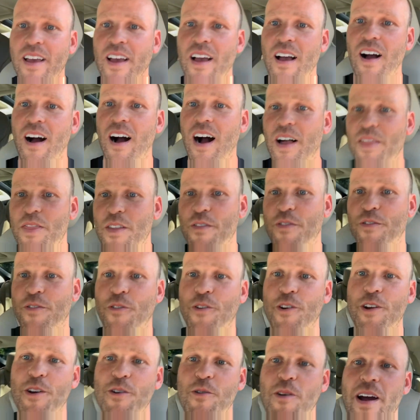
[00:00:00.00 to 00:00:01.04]
on the
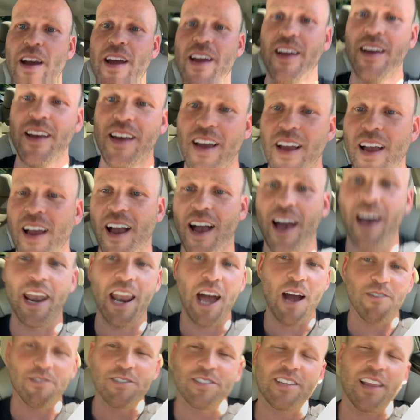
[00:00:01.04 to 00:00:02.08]
freeway and
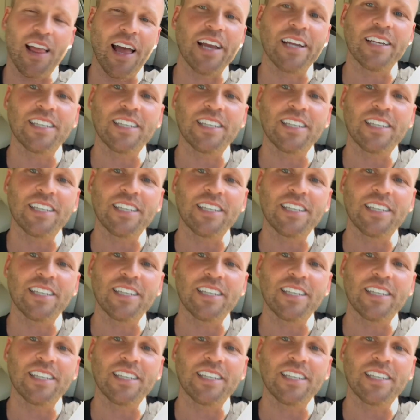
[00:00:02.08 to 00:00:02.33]
I was like